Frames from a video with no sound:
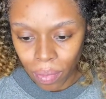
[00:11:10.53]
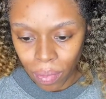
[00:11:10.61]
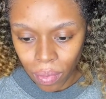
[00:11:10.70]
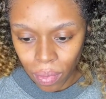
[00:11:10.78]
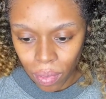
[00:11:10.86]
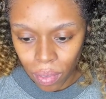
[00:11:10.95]

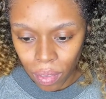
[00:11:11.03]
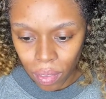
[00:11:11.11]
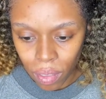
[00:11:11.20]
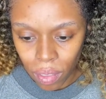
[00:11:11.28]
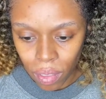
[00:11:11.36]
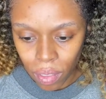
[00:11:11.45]
Now,
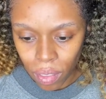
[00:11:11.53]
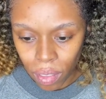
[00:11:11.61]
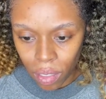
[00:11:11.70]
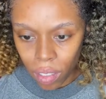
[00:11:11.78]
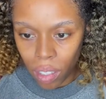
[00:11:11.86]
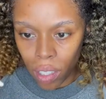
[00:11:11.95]
here's
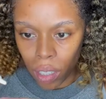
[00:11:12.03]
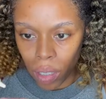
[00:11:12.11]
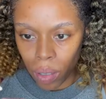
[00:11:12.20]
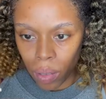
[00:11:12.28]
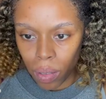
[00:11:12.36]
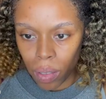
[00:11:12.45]
a
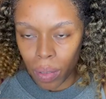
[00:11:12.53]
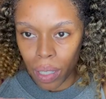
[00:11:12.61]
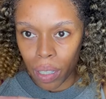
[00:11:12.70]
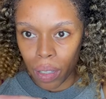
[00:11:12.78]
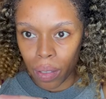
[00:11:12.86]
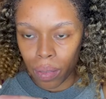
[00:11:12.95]

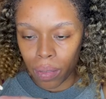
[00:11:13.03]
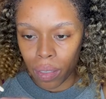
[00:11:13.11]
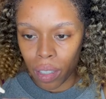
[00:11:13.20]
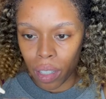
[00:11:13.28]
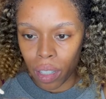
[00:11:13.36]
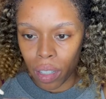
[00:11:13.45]
major key
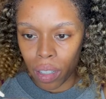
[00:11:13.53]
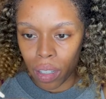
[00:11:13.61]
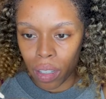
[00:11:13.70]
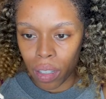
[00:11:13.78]
as well.